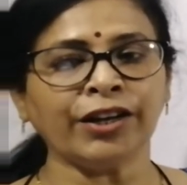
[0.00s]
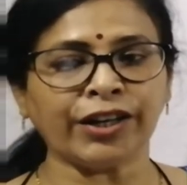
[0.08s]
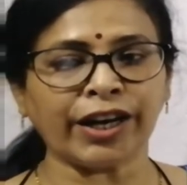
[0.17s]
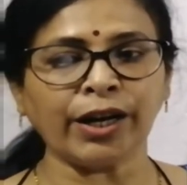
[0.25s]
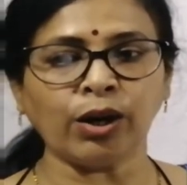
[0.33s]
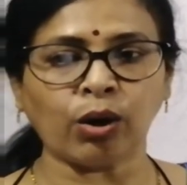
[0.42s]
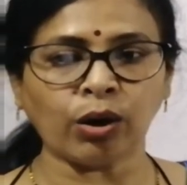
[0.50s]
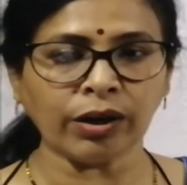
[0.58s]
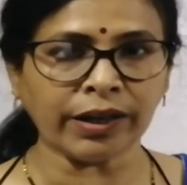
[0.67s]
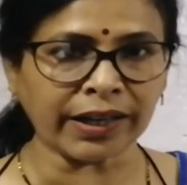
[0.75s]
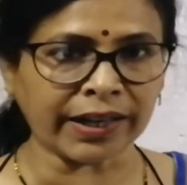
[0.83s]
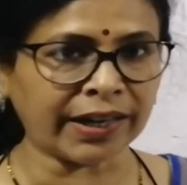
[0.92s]
dead or
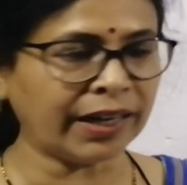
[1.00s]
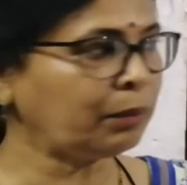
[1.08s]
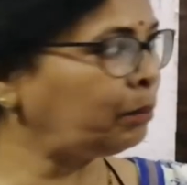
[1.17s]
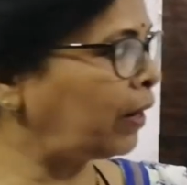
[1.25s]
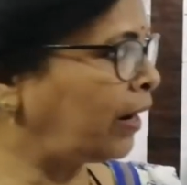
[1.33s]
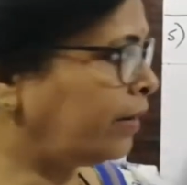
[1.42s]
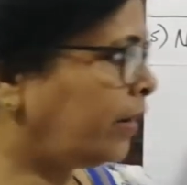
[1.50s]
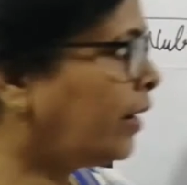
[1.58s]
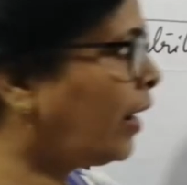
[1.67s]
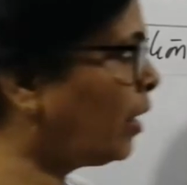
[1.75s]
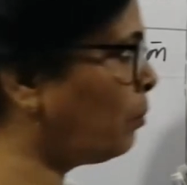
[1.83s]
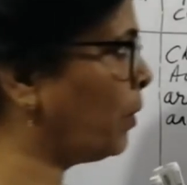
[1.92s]
decayed plant and
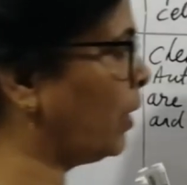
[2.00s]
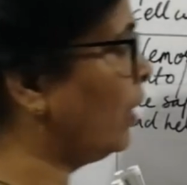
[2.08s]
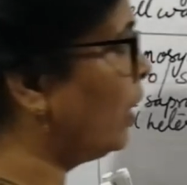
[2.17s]
animal.